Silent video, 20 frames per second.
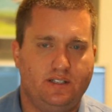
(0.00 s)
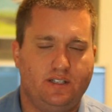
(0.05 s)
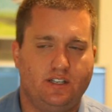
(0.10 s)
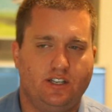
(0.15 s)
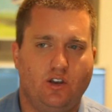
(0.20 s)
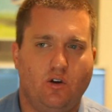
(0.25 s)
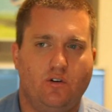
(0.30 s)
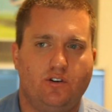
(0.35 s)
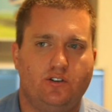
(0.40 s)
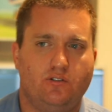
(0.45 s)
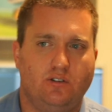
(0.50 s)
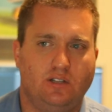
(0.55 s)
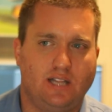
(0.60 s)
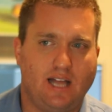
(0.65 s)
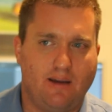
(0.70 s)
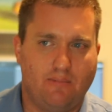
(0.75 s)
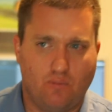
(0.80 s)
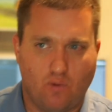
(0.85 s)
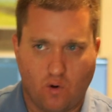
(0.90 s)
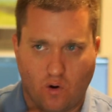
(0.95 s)
To go into a
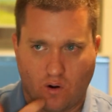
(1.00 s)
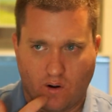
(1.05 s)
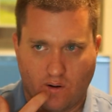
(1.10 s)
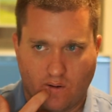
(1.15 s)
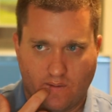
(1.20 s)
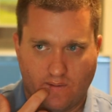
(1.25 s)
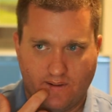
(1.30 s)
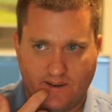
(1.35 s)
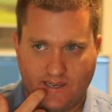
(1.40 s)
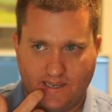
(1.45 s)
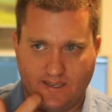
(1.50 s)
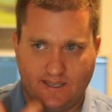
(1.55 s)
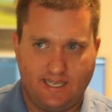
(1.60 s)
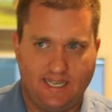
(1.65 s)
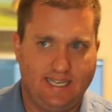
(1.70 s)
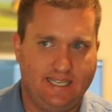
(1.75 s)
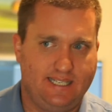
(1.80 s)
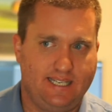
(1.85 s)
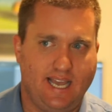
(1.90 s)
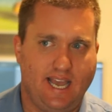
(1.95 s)
lot more
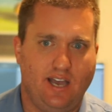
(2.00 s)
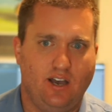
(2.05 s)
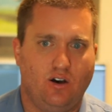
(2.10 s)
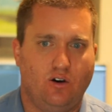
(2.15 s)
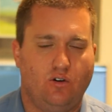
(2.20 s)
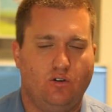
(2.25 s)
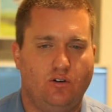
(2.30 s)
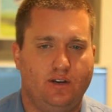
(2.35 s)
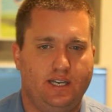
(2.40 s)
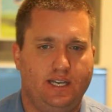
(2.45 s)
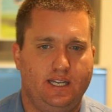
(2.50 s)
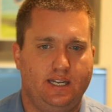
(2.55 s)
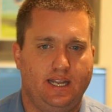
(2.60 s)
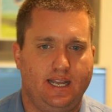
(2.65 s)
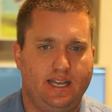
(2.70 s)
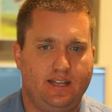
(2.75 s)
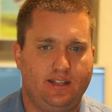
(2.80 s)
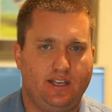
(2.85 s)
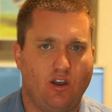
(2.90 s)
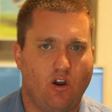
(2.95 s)
detail
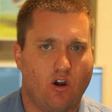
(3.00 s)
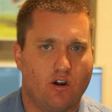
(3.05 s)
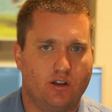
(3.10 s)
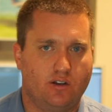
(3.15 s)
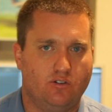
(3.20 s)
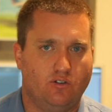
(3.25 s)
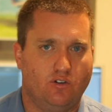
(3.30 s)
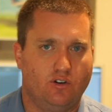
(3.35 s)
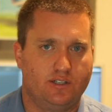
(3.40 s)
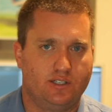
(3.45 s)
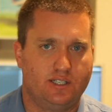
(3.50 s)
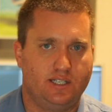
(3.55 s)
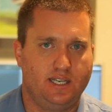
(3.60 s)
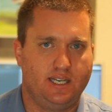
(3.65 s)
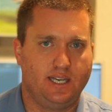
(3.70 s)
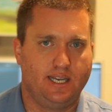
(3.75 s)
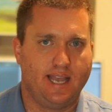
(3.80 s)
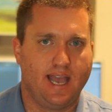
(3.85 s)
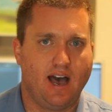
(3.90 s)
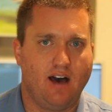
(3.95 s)
in the article on
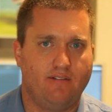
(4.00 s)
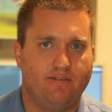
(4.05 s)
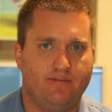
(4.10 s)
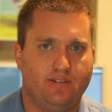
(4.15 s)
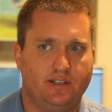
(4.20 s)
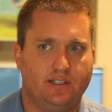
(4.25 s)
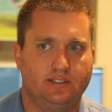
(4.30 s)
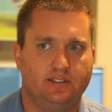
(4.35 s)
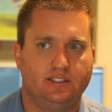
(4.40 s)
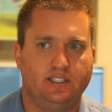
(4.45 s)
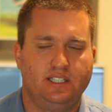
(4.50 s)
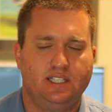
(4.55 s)
Seeking Alpha